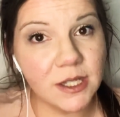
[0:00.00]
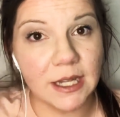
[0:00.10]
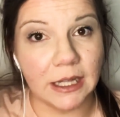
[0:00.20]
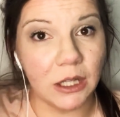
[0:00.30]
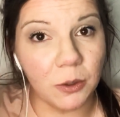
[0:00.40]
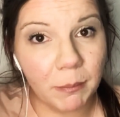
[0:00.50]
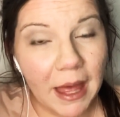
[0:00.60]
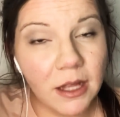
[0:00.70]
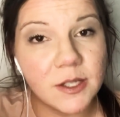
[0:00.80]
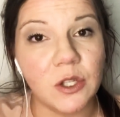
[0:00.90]
and the little
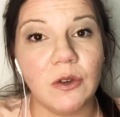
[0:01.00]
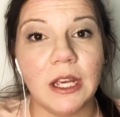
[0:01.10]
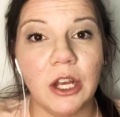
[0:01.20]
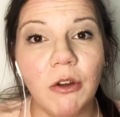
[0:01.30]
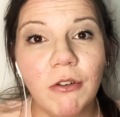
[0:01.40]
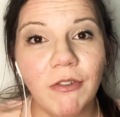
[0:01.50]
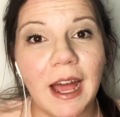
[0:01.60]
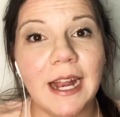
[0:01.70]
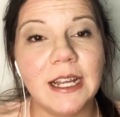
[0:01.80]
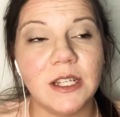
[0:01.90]
bell so you get
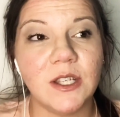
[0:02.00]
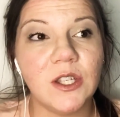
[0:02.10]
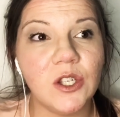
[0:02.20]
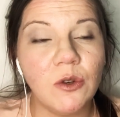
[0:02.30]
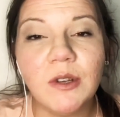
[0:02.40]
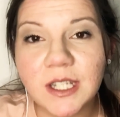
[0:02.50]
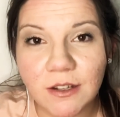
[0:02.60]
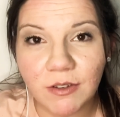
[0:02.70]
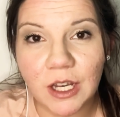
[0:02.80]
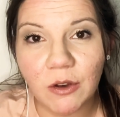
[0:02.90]
notified as soon as the
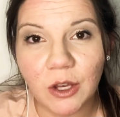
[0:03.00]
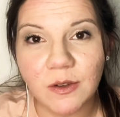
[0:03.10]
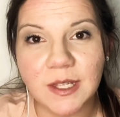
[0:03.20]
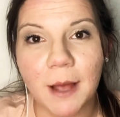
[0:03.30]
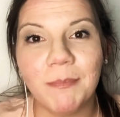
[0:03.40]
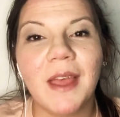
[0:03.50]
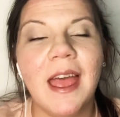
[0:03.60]
video goes up.